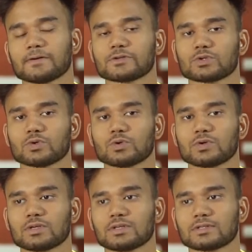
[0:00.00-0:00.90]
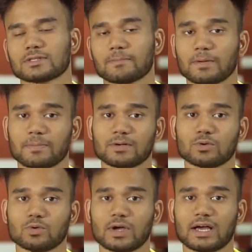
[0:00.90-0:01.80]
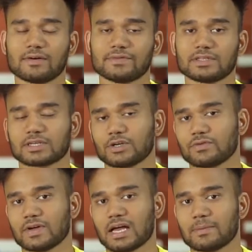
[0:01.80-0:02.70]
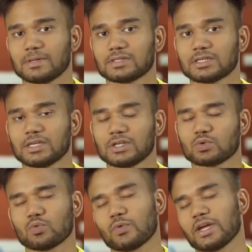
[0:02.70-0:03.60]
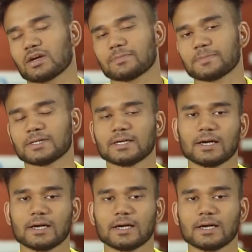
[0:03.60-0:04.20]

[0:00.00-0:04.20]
so some people who have this kind of habit to wake up